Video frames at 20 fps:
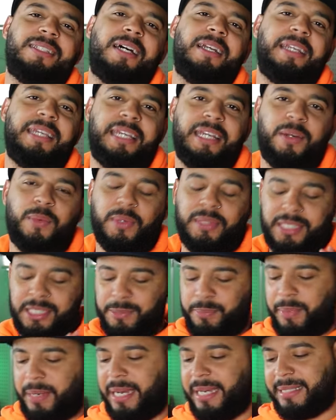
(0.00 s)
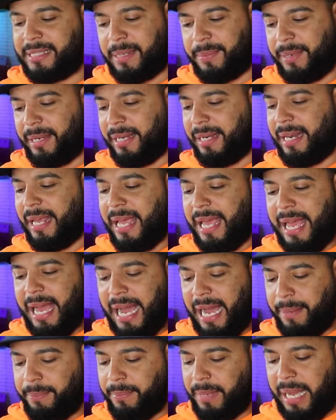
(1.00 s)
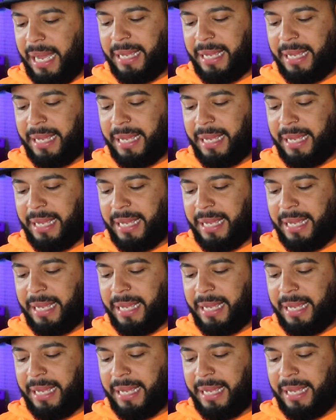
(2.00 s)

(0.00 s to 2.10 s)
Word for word: done here with this bike I mean um,